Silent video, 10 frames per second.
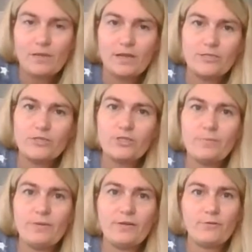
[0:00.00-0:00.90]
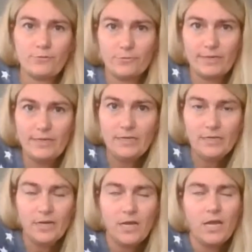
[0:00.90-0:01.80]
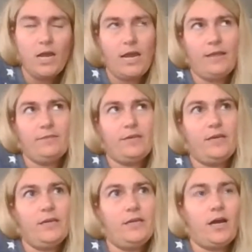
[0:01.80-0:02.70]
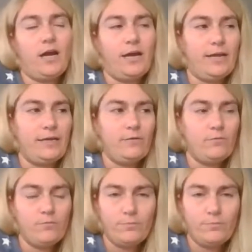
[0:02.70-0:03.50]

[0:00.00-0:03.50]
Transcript: I usually pick 3, and then I